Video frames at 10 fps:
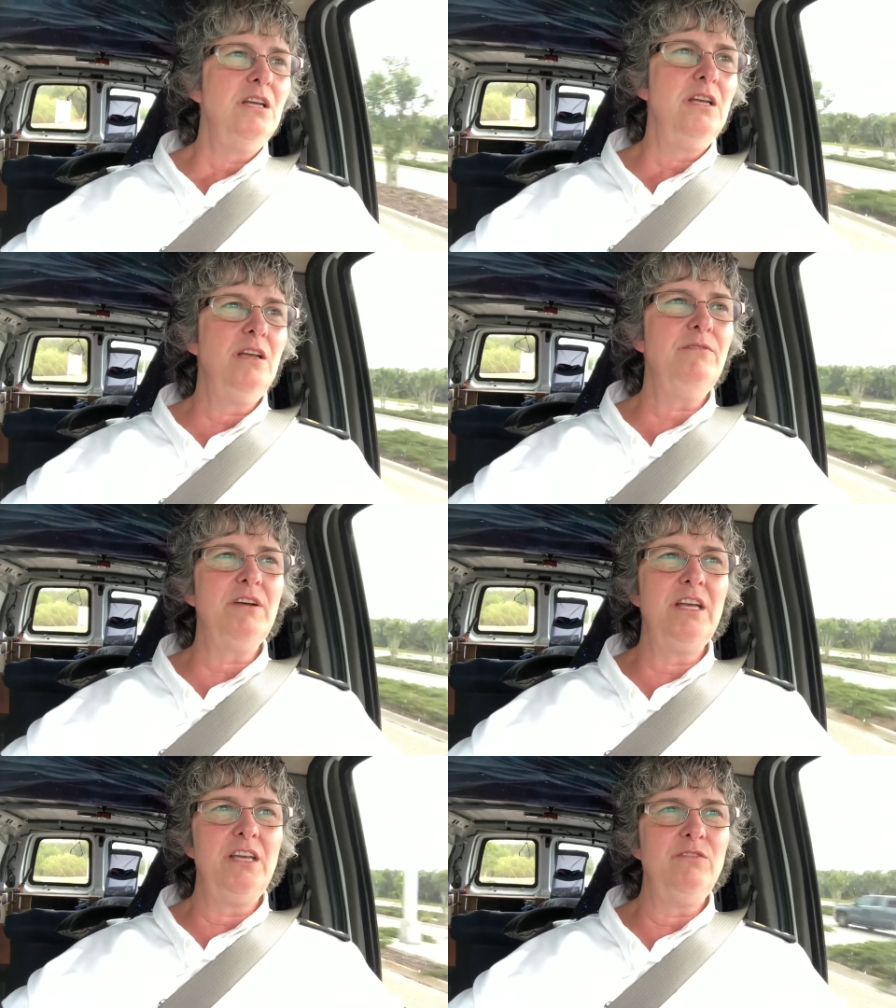if
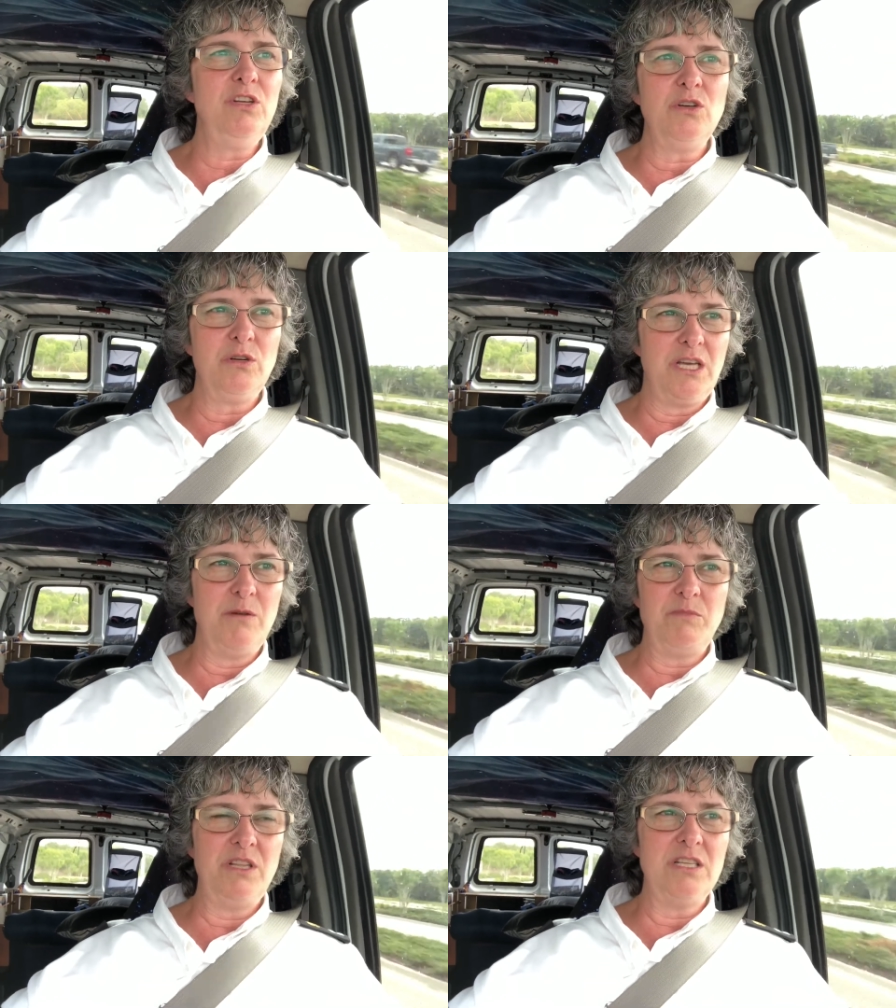I even go
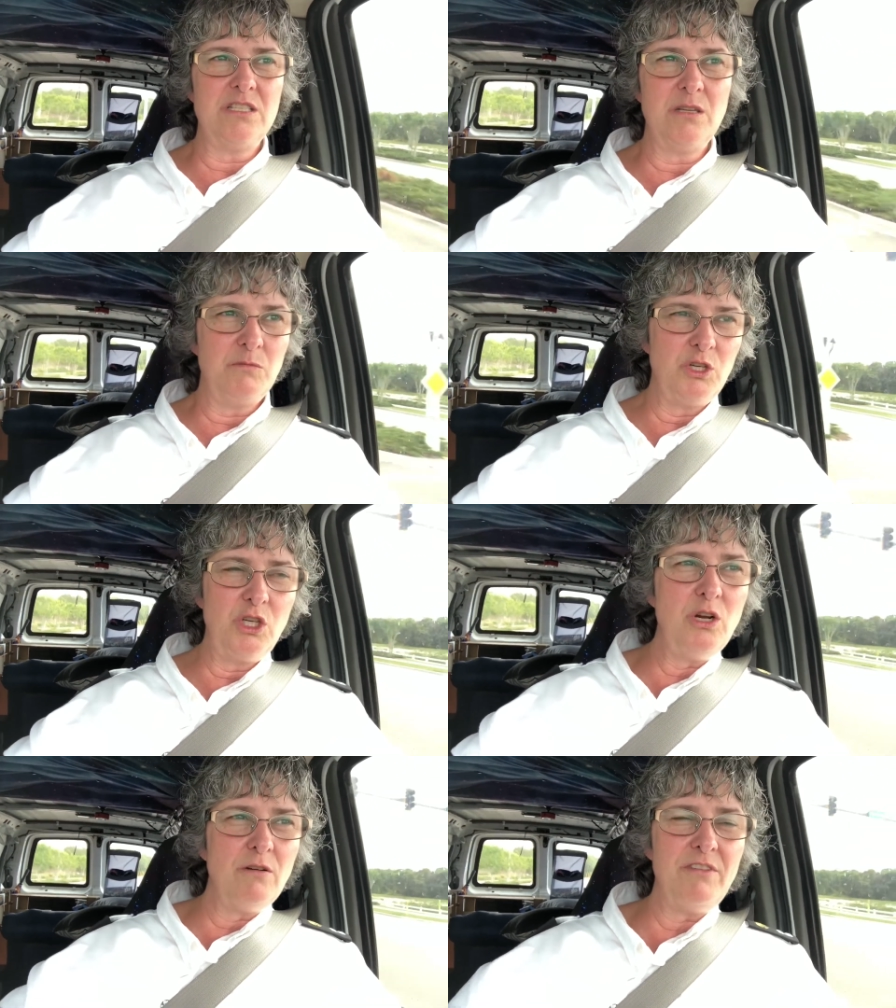camping this summer,
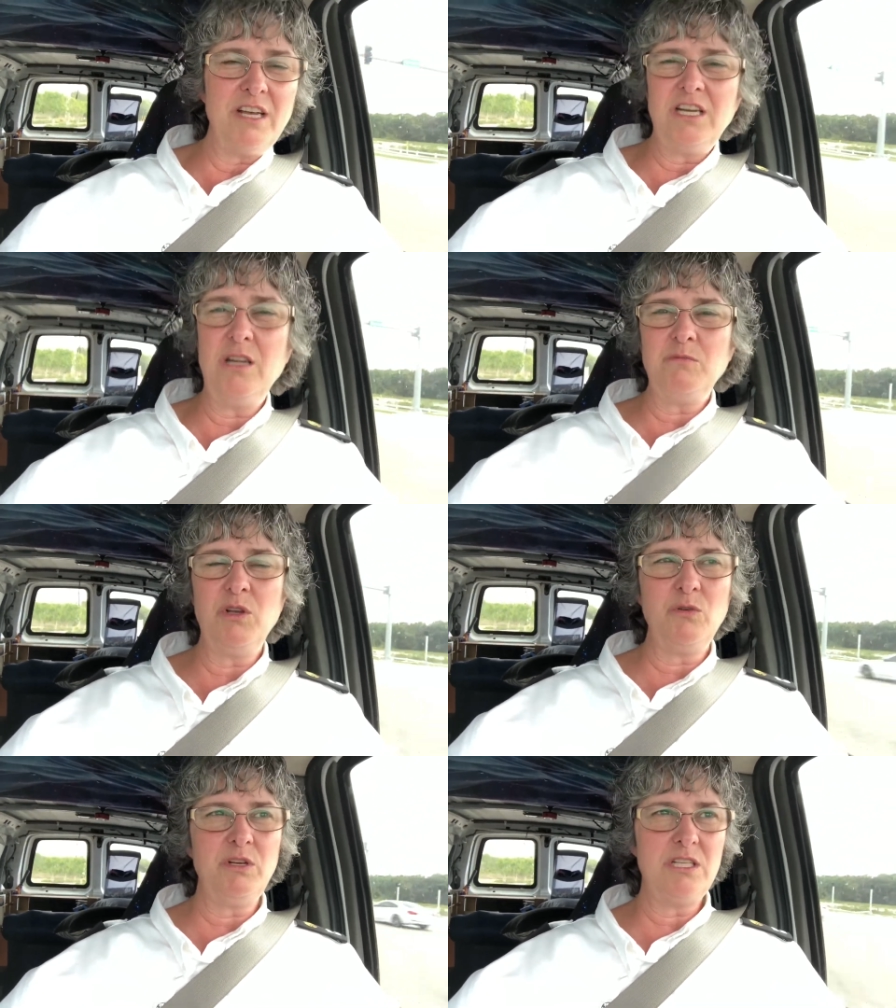you know, if I end up
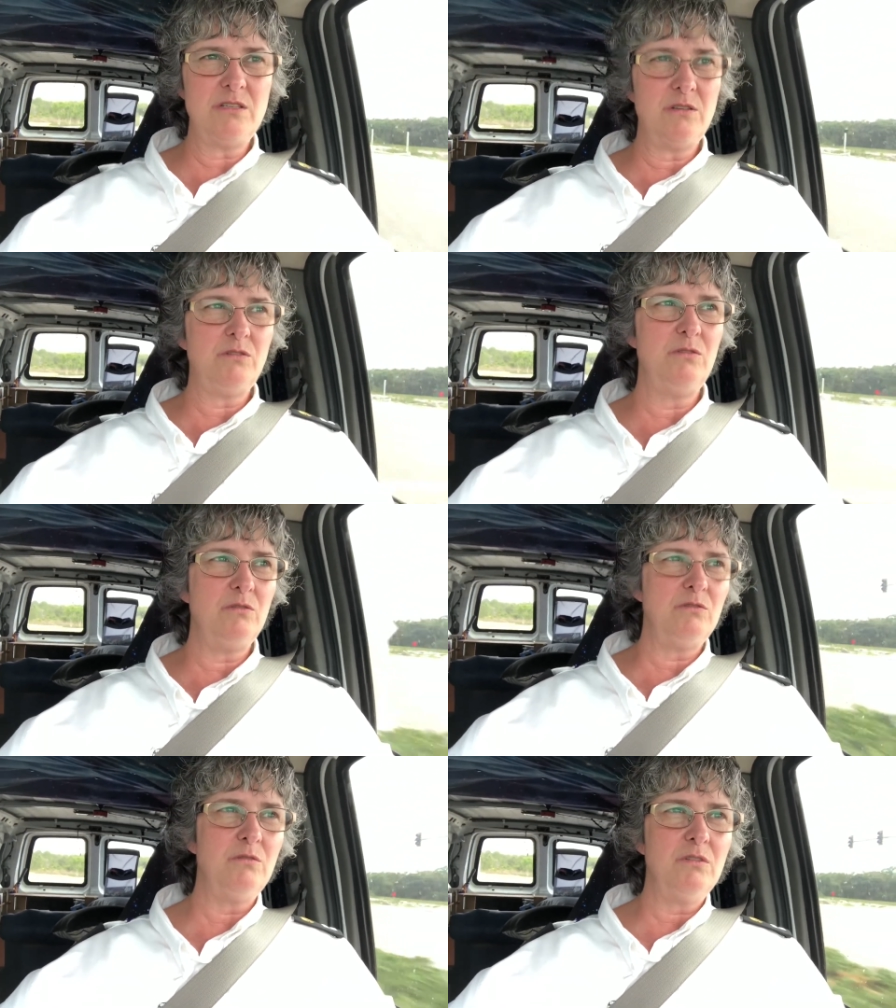going
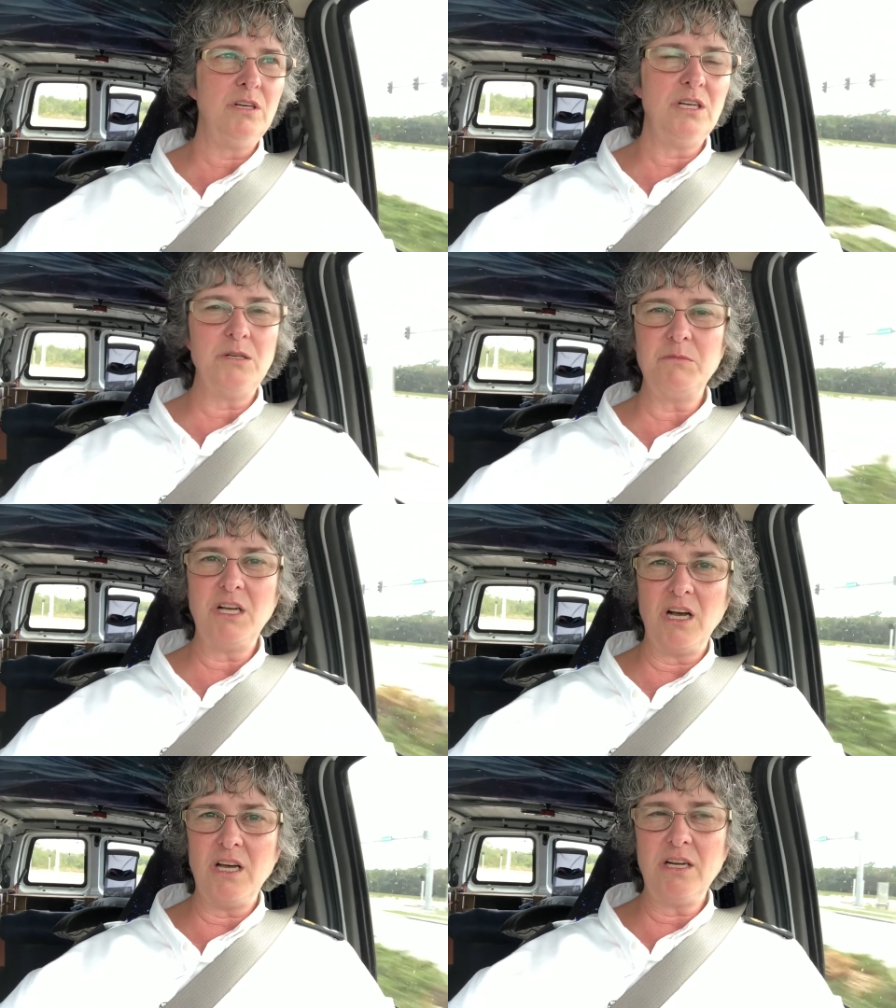to um,
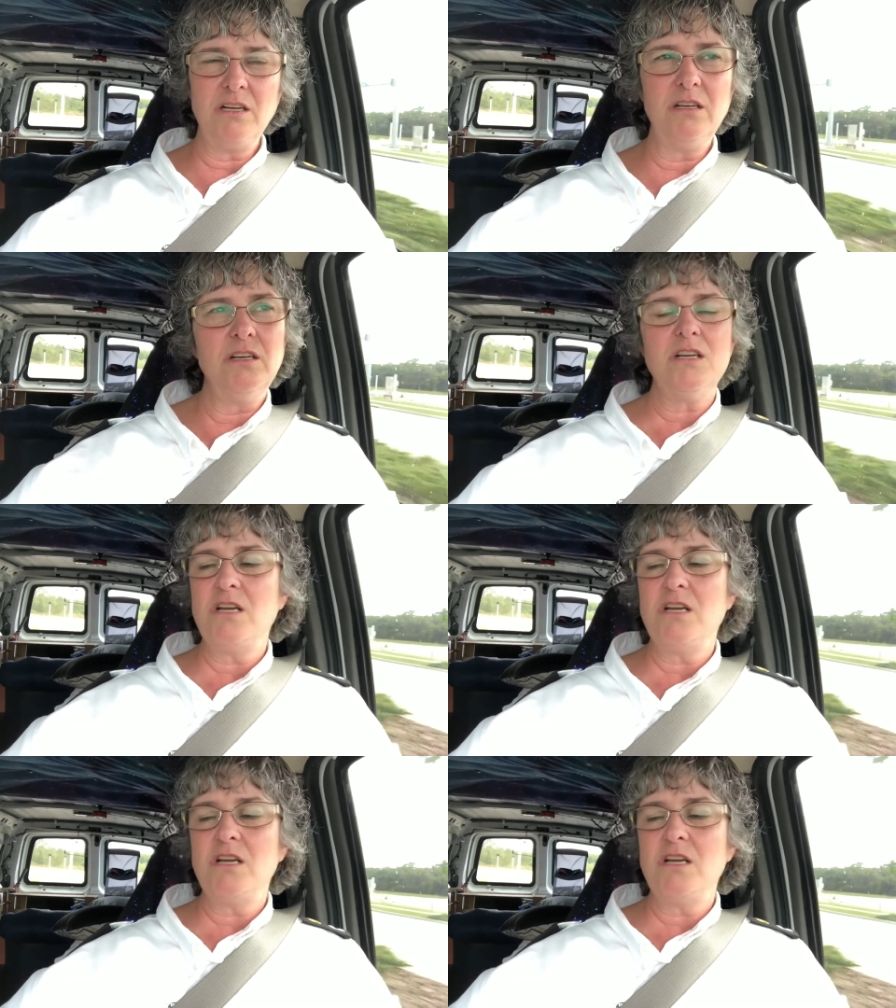Ghana,